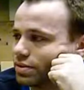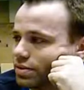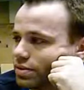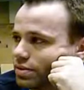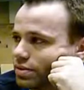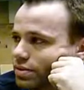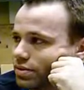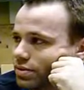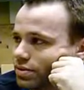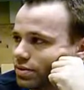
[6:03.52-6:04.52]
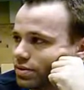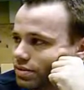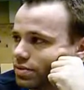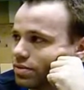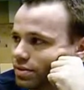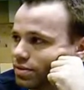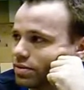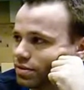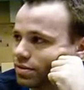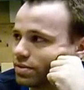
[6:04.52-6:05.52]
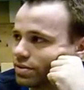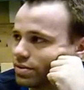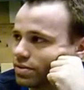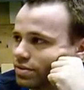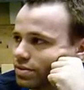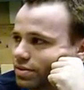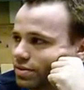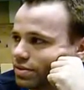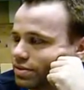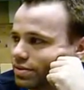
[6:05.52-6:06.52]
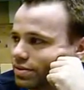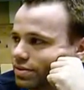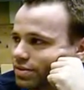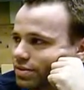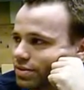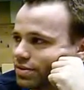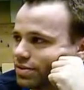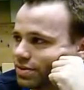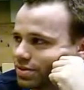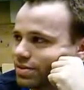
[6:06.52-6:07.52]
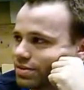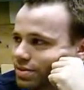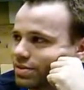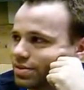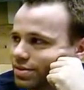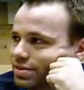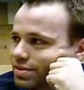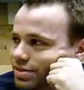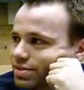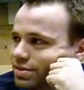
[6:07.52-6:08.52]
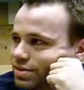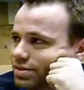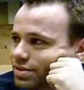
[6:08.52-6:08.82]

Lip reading: The person shown says nothing.